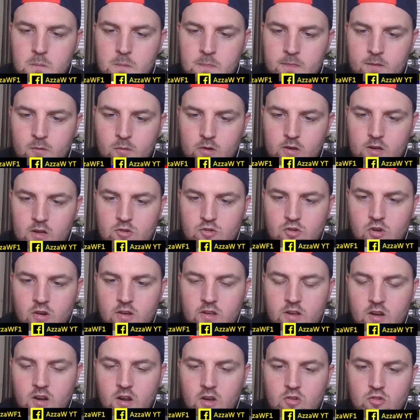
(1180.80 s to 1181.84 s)
We're going to try
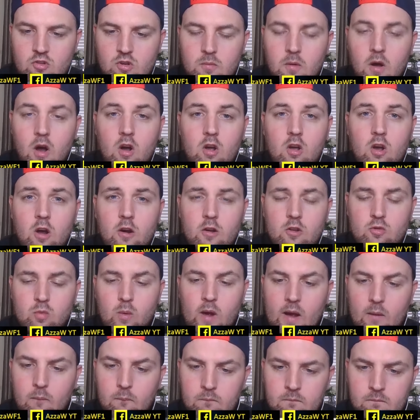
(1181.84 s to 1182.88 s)
and close up Ocon as
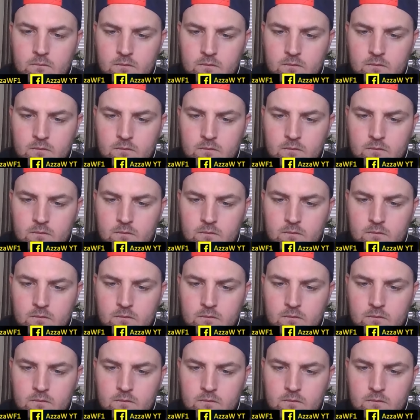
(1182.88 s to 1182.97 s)
well.